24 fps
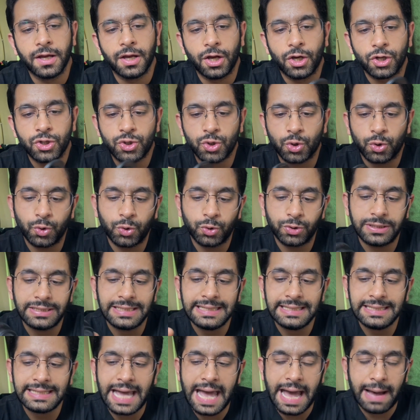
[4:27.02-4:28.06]
So
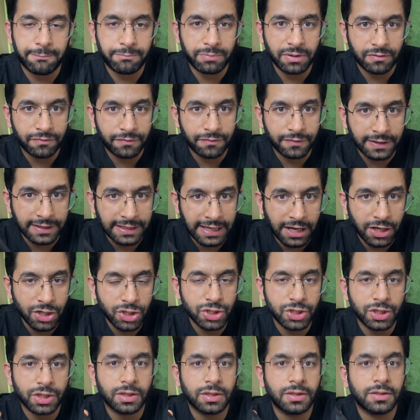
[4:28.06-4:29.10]
the
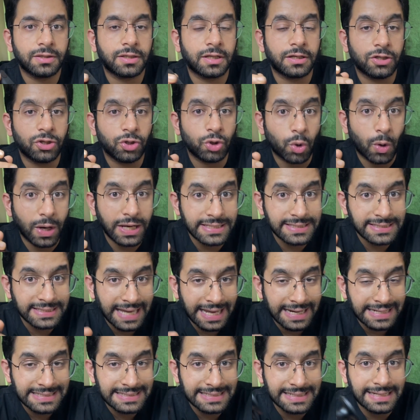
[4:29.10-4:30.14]
amplification, the noise
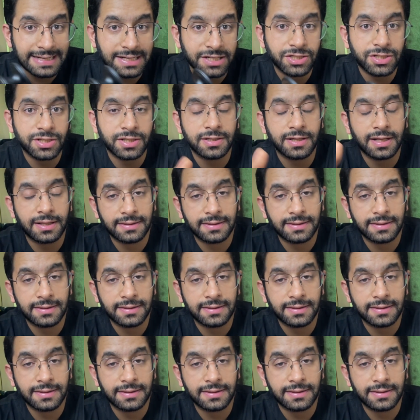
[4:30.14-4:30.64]
cancellation,